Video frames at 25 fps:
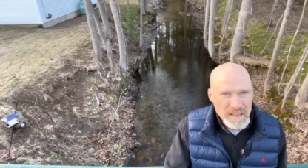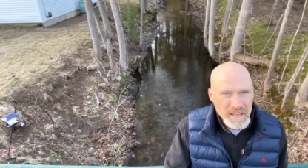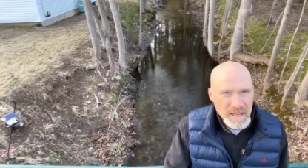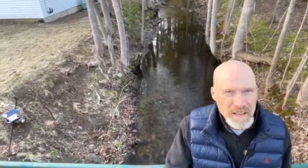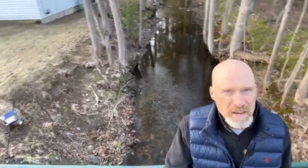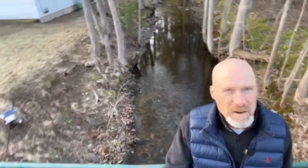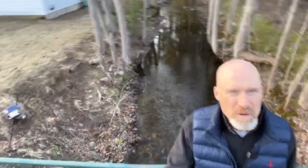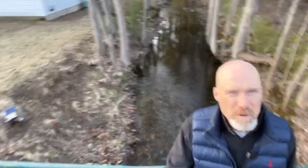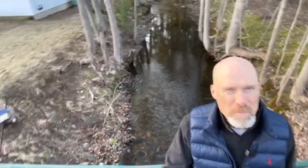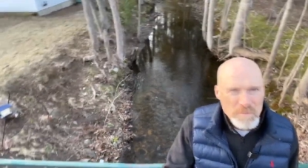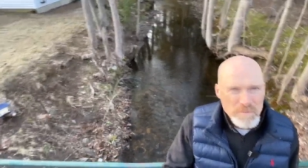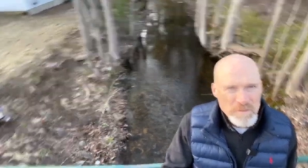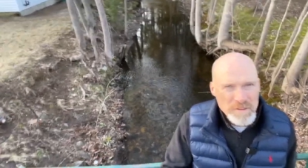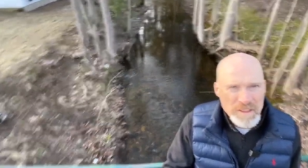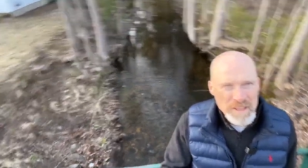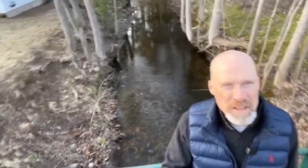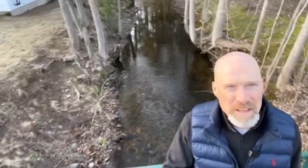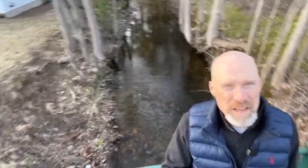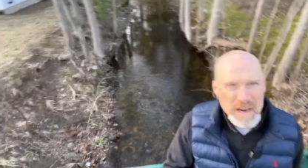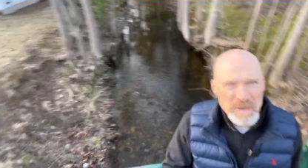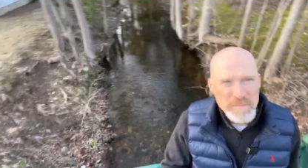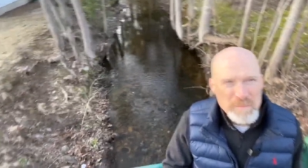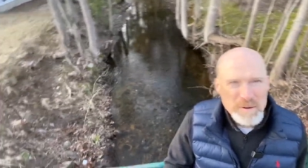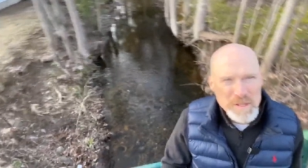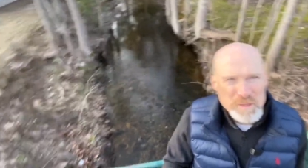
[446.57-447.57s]
And hopefully the
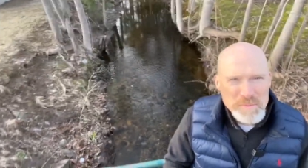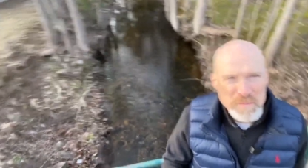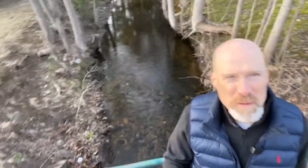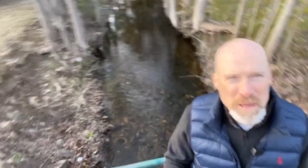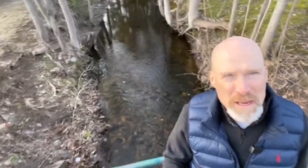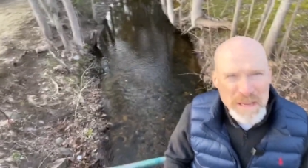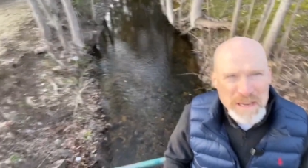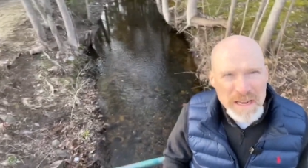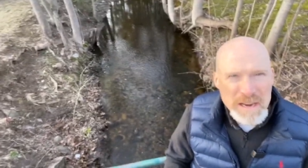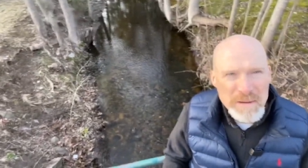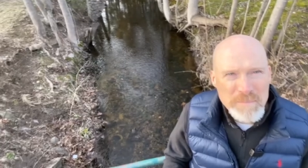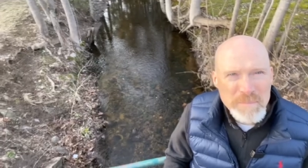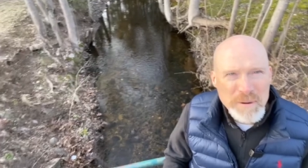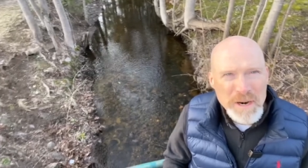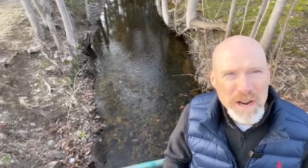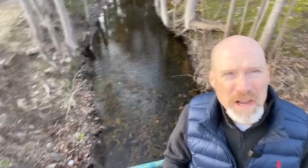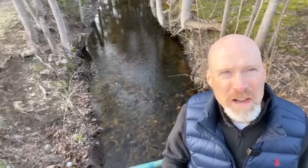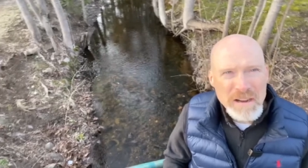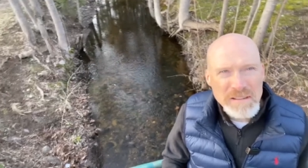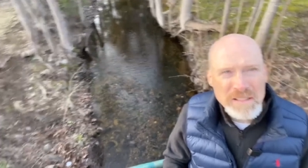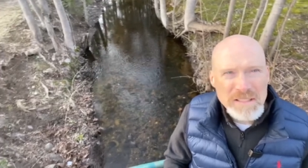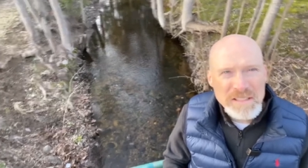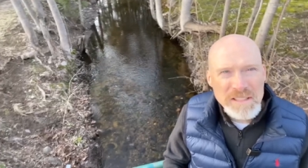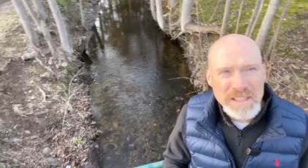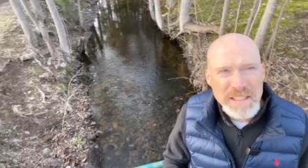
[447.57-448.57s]
camera is picking up on how
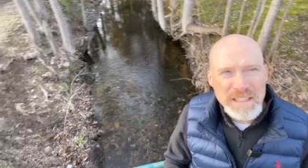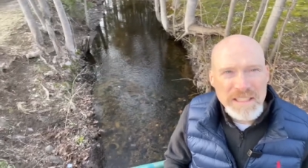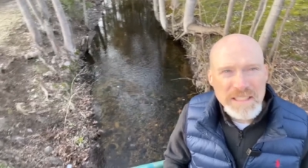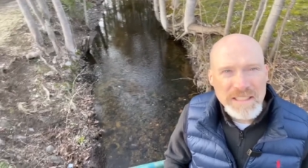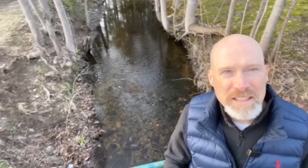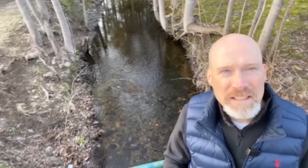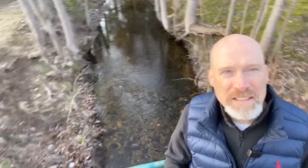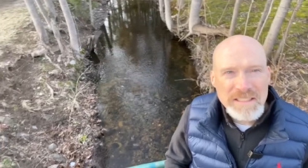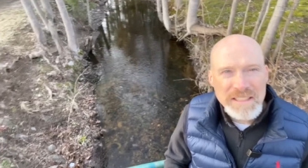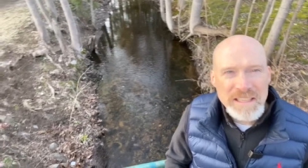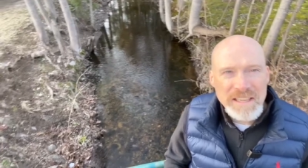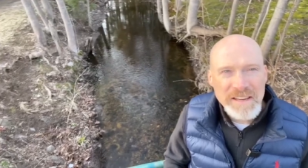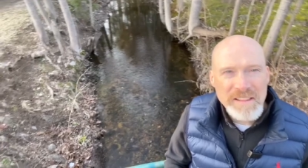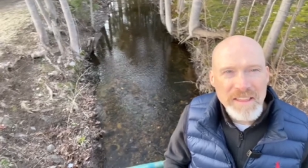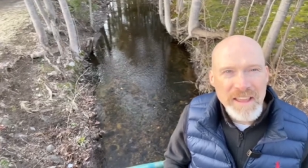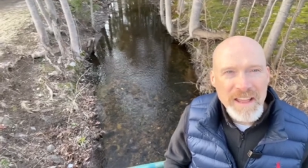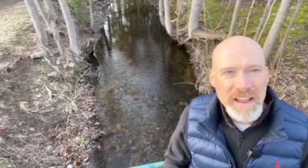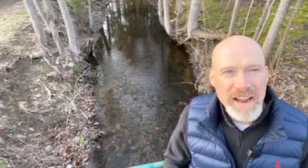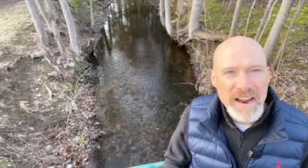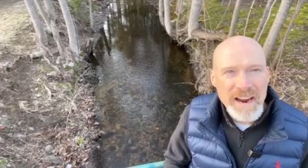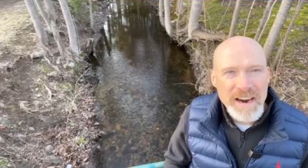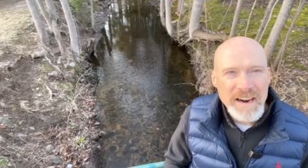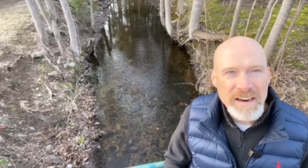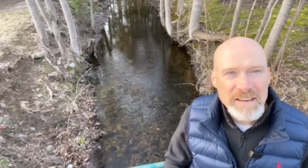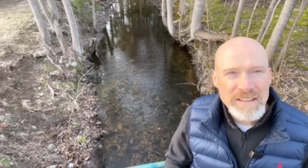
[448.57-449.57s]
clean and clear they
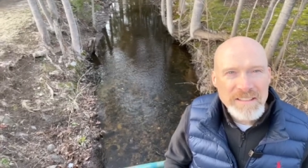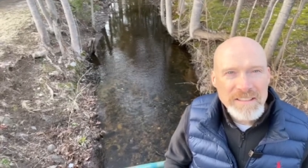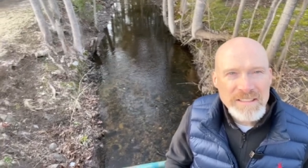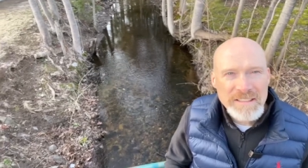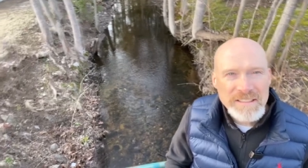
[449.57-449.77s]
are.